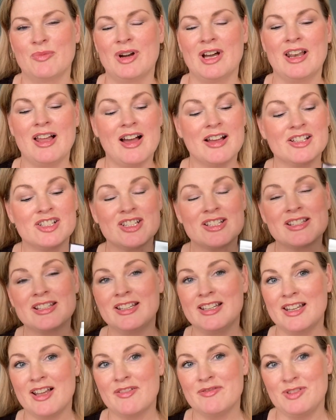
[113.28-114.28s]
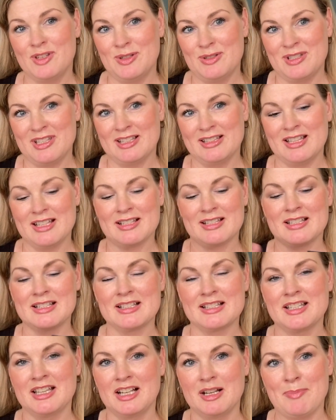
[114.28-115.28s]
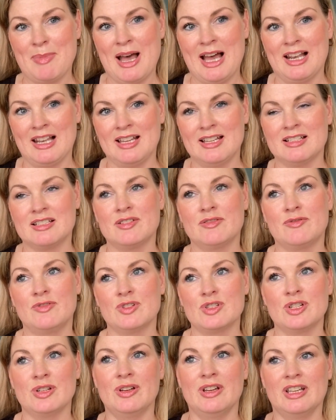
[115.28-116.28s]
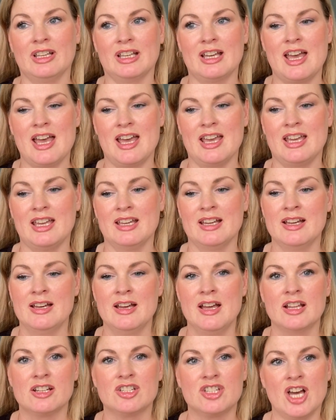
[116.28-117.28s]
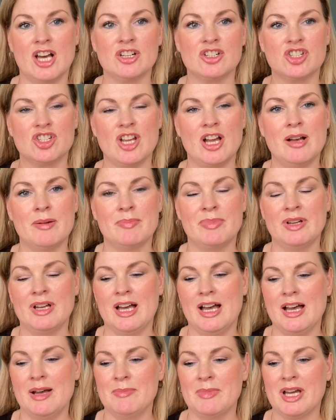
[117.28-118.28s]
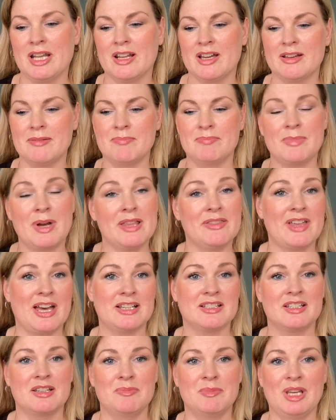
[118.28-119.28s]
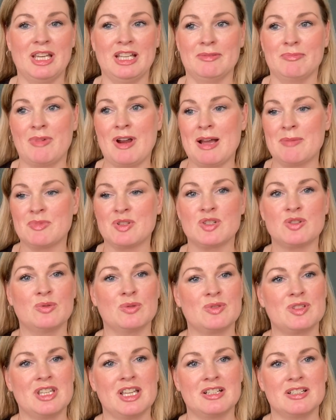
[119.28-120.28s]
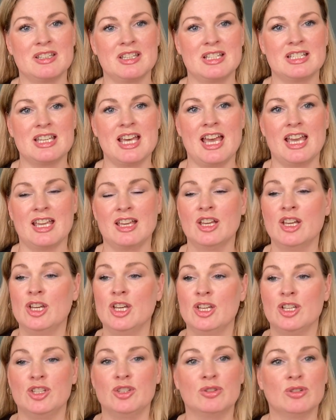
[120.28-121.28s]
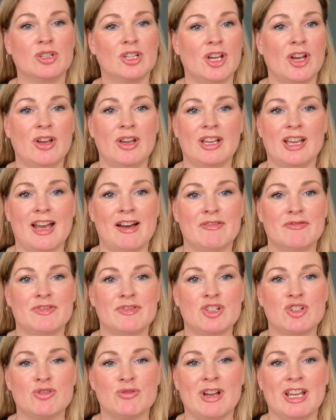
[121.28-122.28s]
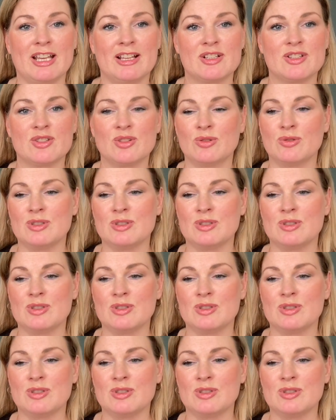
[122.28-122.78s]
Well, I just love using this concealer palette for doing a touch-up, and by that I mean perhaps towards the end of the day you're going out for drinks or